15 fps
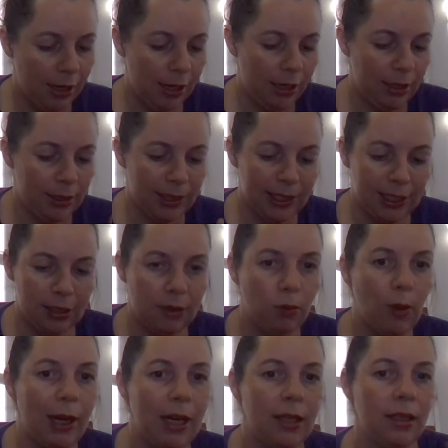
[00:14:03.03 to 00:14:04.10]
it is
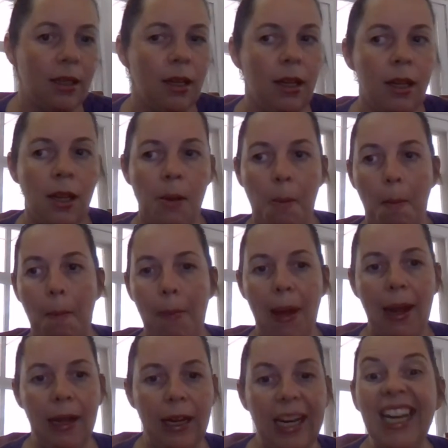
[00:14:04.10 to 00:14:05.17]
sweet,
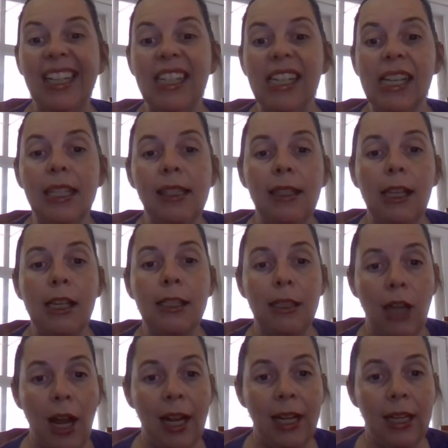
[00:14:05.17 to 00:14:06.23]
but it is
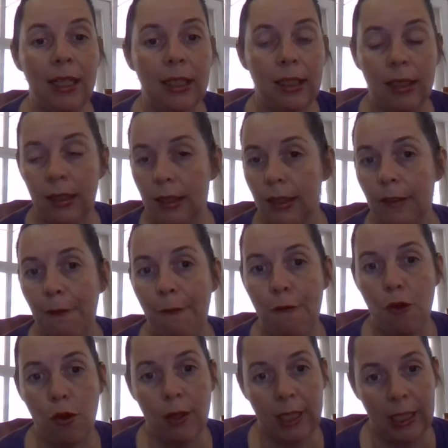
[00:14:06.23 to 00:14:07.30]
slightly
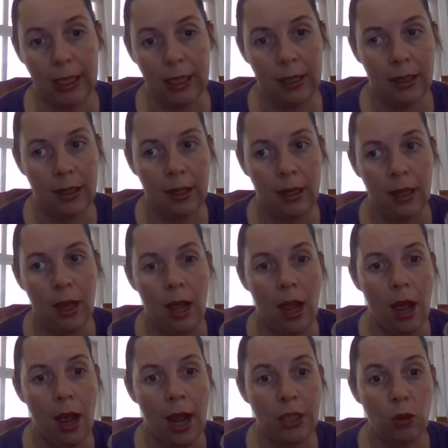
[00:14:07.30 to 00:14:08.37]
fruity.
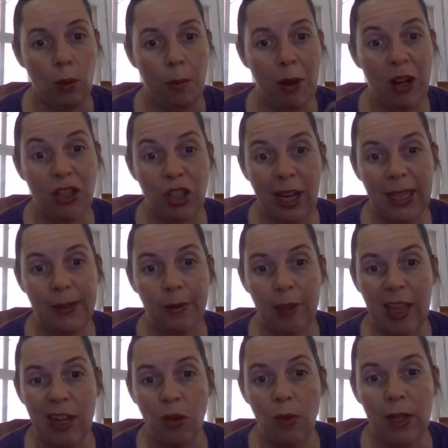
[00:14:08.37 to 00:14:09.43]
I do apologise for
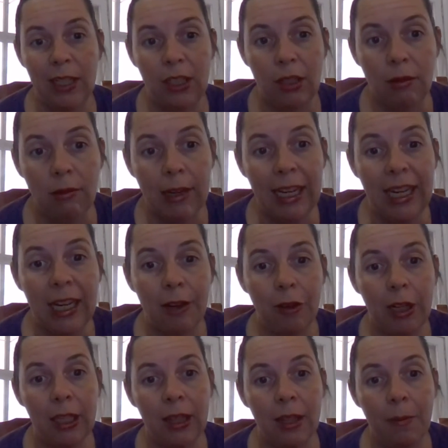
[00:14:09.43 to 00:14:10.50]
that noise you are
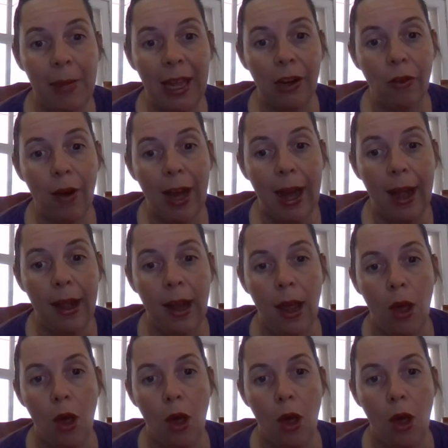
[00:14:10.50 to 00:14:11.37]
hearing in the background.